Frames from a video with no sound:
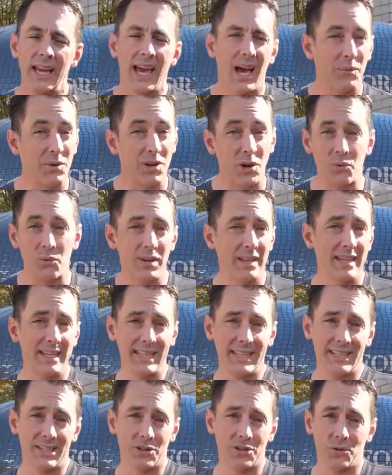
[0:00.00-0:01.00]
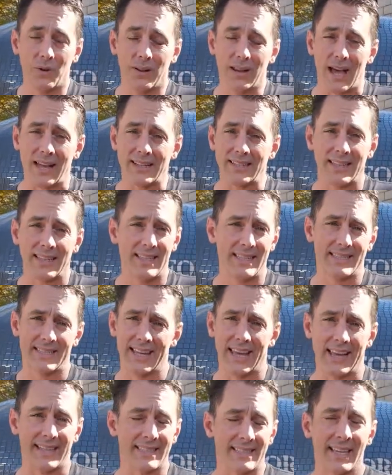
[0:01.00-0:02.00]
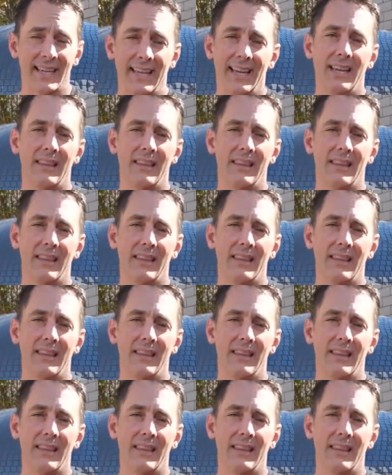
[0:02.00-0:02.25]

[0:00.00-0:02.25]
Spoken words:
And we don't really need to do a lot to these steaks.